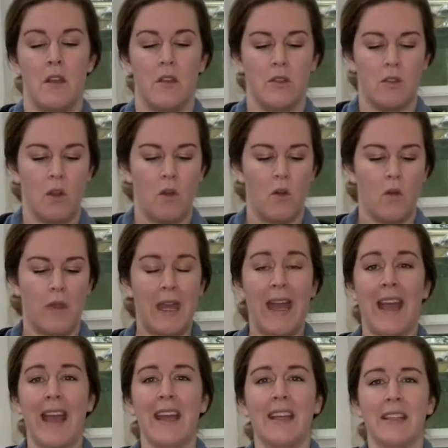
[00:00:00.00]
So the
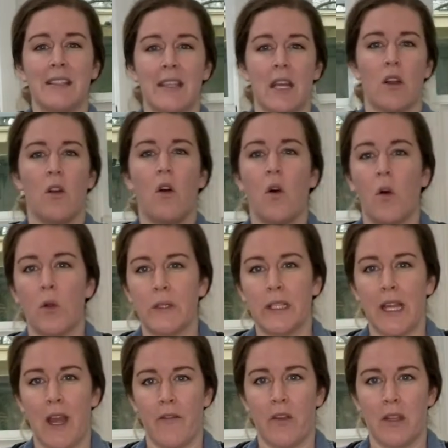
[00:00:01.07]
egg is there
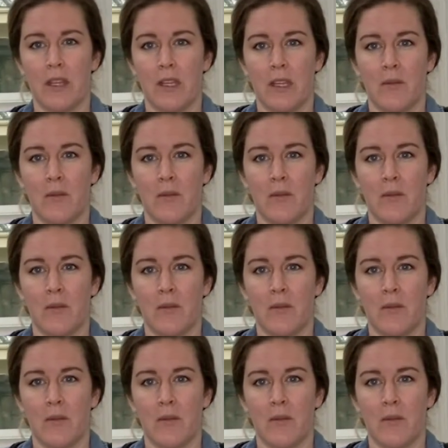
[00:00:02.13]
holding everything